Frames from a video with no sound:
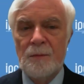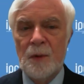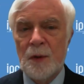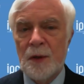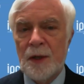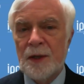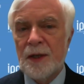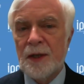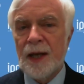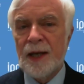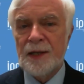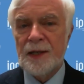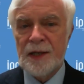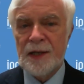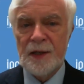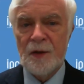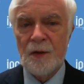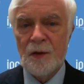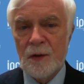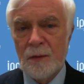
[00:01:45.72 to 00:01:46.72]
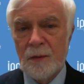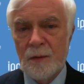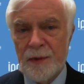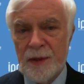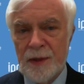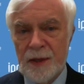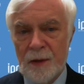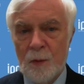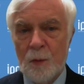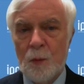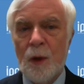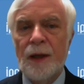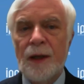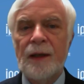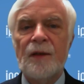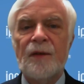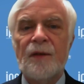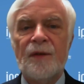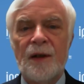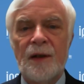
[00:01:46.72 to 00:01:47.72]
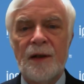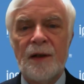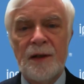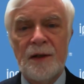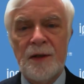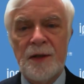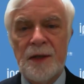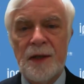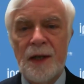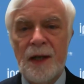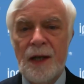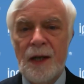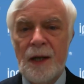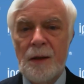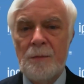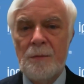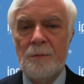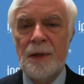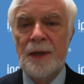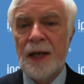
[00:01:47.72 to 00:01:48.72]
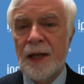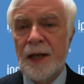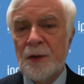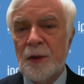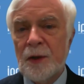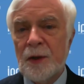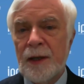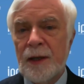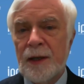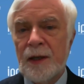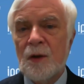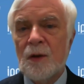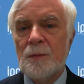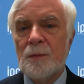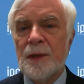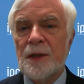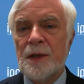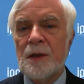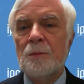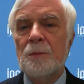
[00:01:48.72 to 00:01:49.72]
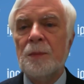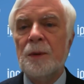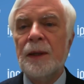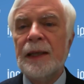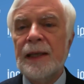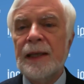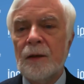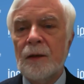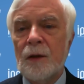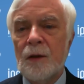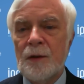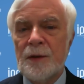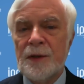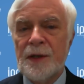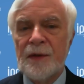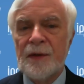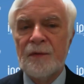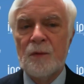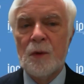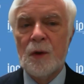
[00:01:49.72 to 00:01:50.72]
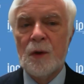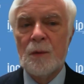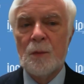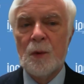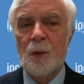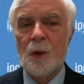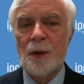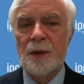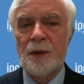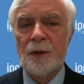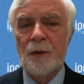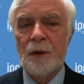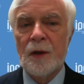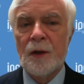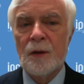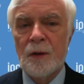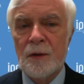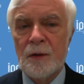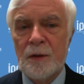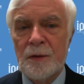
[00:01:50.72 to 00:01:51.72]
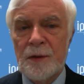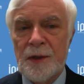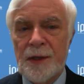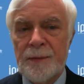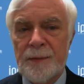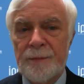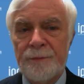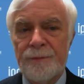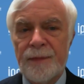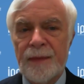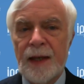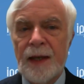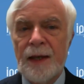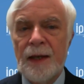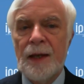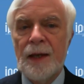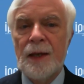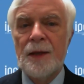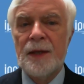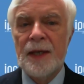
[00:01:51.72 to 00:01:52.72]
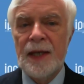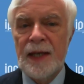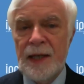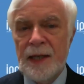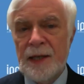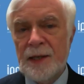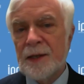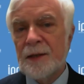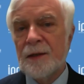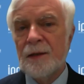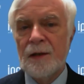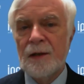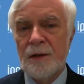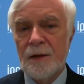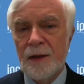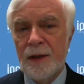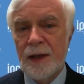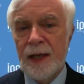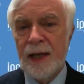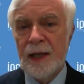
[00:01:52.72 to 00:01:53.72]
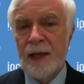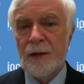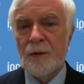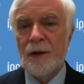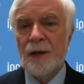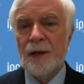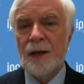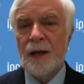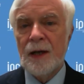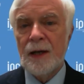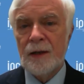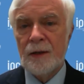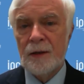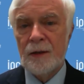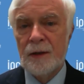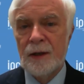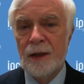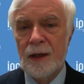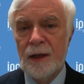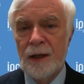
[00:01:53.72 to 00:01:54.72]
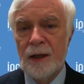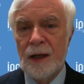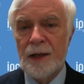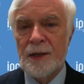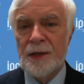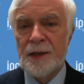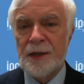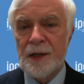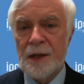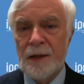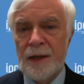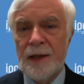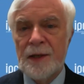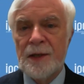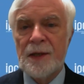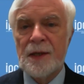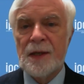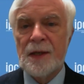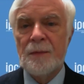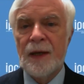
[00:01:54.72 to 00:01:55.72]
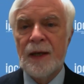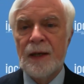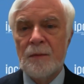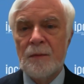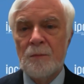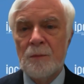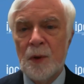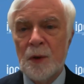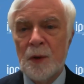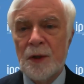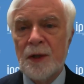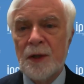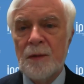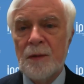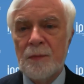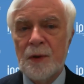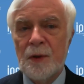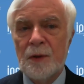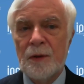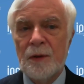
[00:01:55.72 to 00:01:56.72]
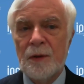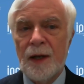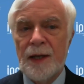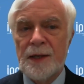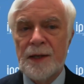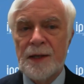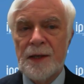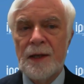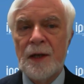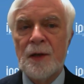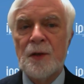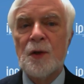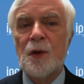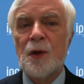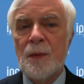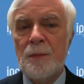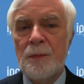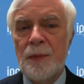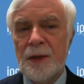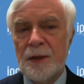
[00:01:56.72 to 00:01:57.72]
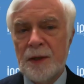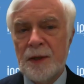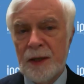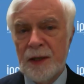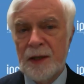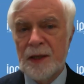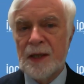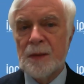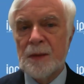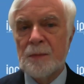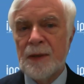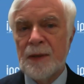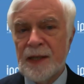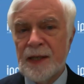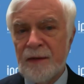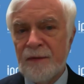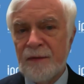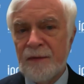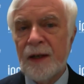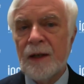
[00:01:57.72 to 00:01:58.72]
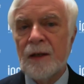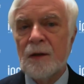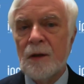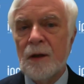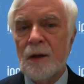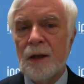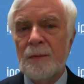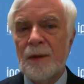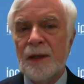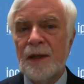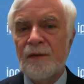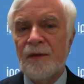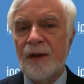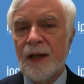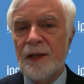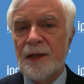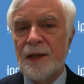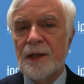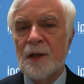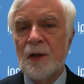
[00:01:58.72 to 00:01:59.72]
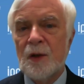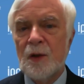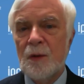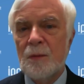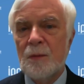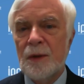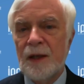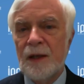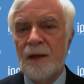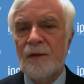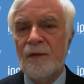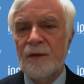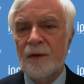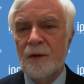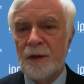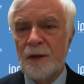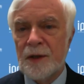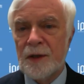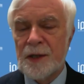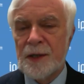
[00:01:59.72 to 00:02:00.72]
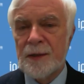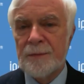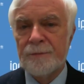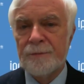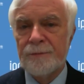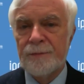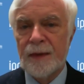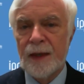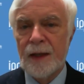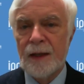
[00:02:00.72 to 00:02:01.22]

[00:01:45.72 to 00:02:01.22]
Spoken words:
More intense storms, wildfires, potentially the almost complete loss of warm water corals. These are in the here and now, and science has made important progress in attributing specific climate events to human influence.